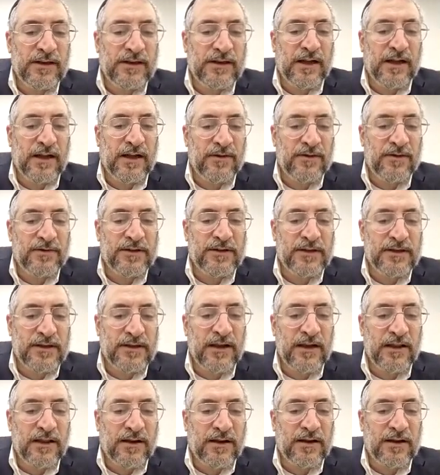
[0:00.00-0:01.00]
did not lose his
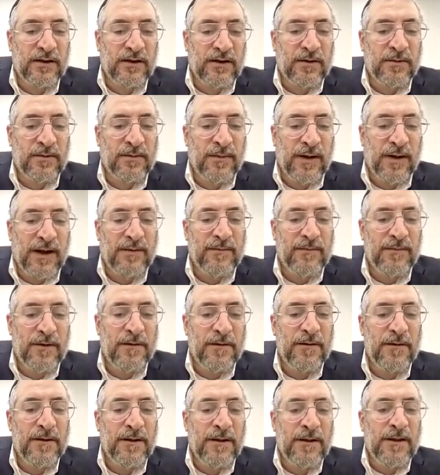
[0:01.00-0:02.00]
chelik in Olam
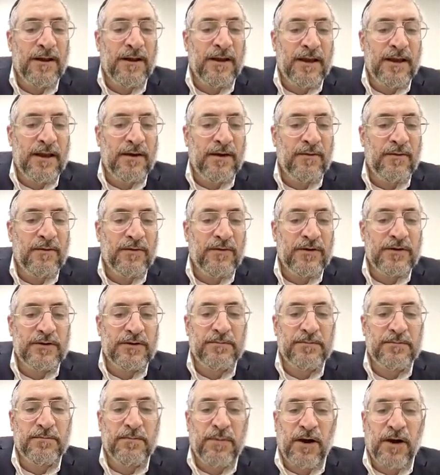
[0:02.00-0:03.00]
Haba. He was
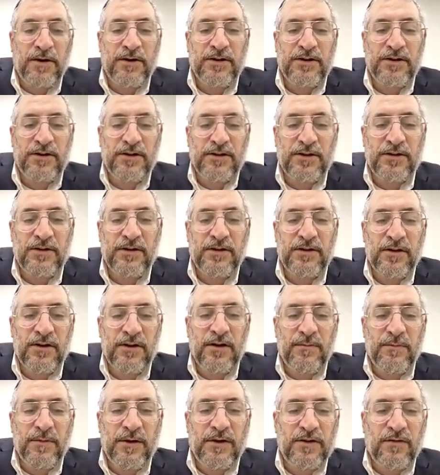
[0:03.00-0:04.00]
punished
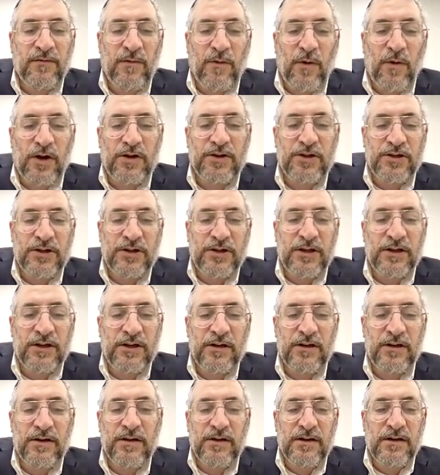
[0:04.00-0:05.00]
because of
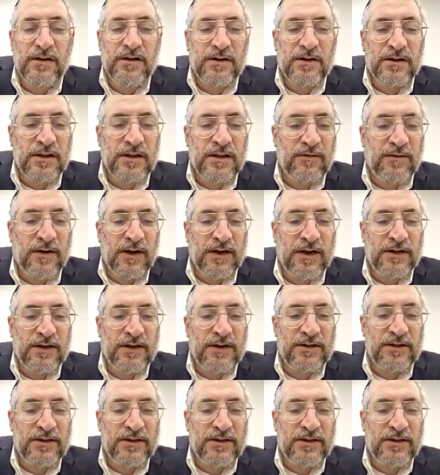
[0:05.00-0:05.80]
washing that